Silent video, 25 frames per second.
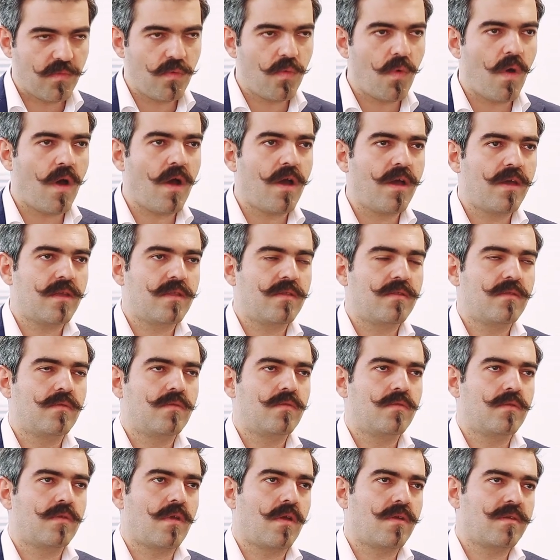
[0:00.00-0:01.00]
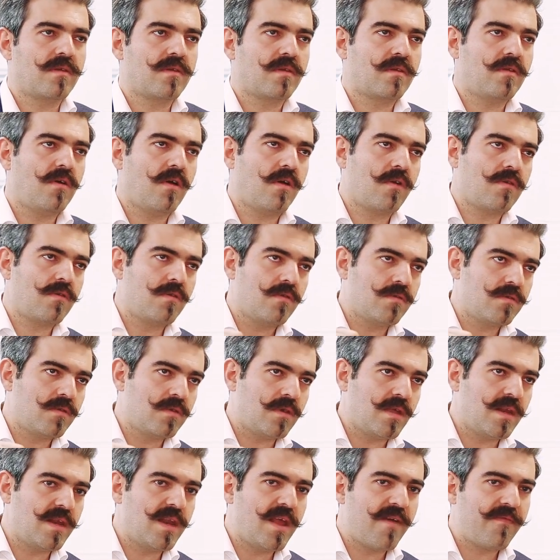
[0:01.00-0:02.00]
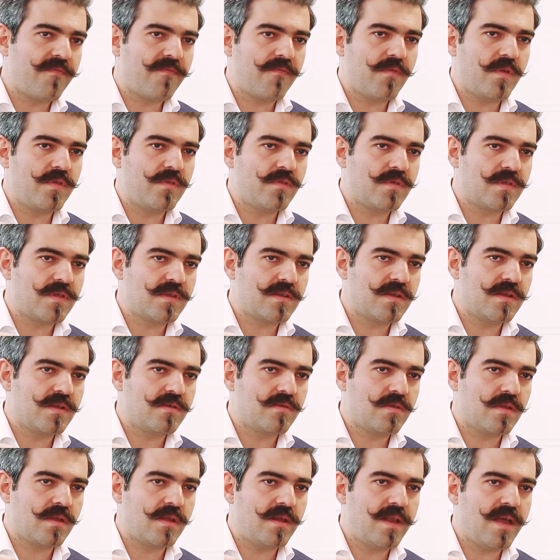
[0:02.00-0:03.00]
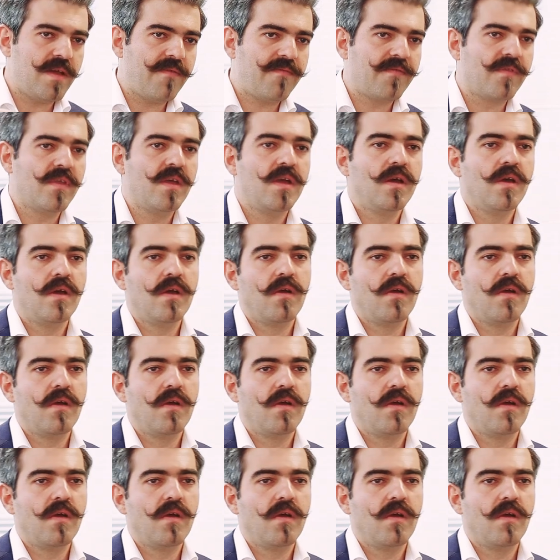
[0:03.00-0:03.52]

Why does the car go to the left when you steer to the left?